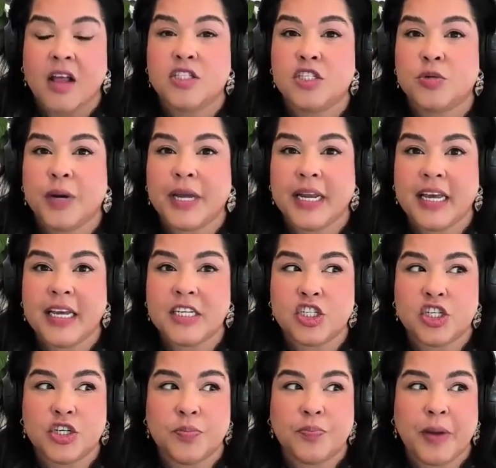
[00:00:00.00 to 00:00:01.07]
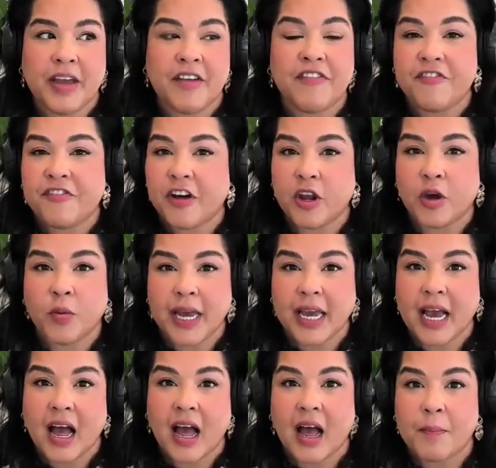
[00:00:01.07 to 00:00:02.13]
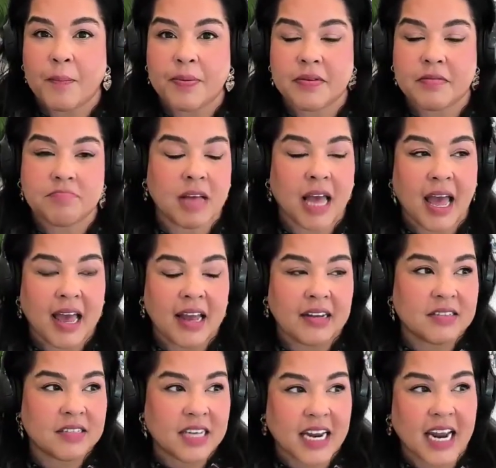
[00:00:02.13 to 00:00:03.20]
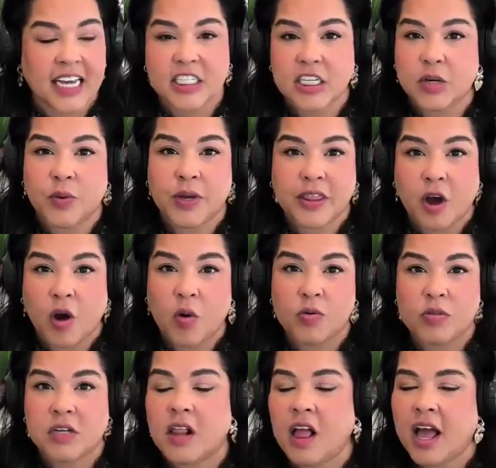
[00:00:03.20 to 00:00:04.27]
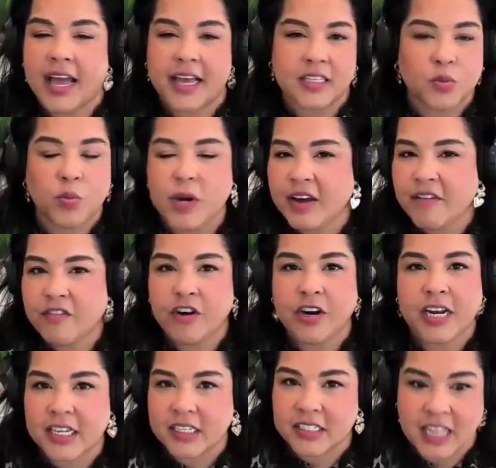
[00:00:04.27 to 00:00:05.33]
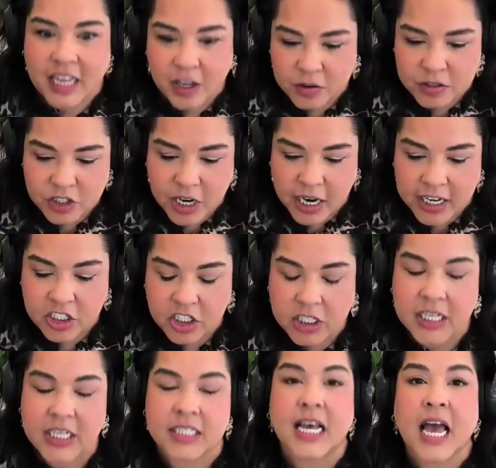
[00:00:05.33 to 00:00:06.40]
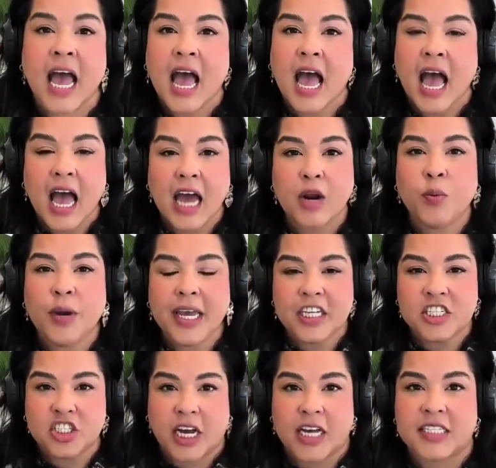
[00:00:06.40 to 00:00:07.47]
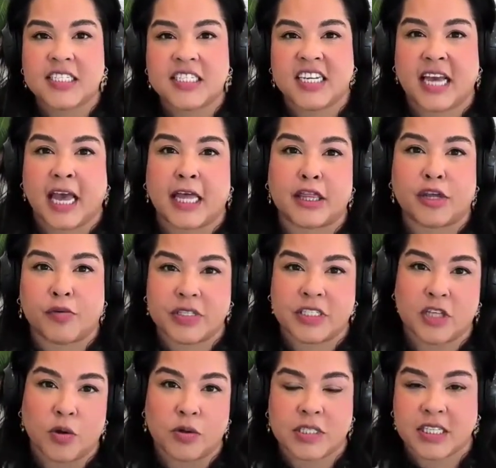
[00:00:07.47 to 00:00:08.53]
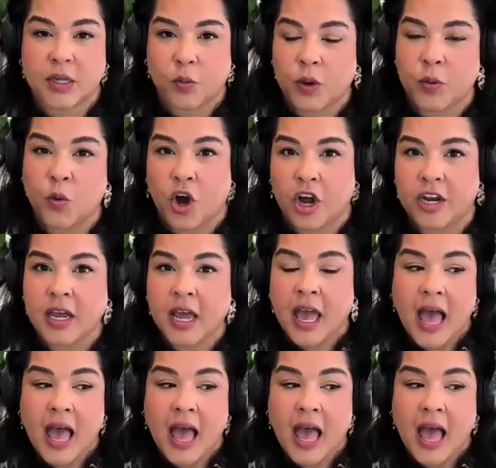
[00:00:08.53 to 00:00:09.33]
Do we need to be following up and connecting with old clients? Whatever it is that your strategy is, how do we adjust to get the results that we want?